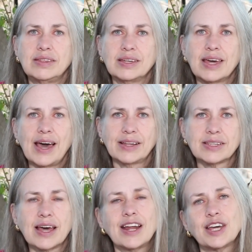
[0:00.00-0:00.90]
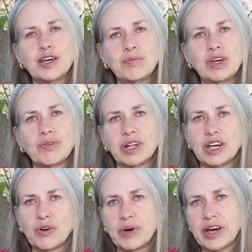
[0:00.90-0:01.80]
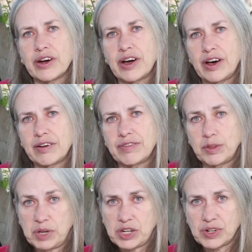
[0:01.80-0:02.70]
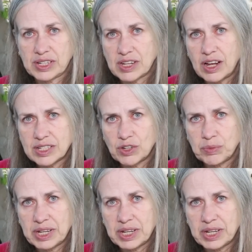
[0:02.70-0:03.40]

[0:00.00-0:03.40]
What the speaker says: The cats kind of keep me really aware of the matrix also,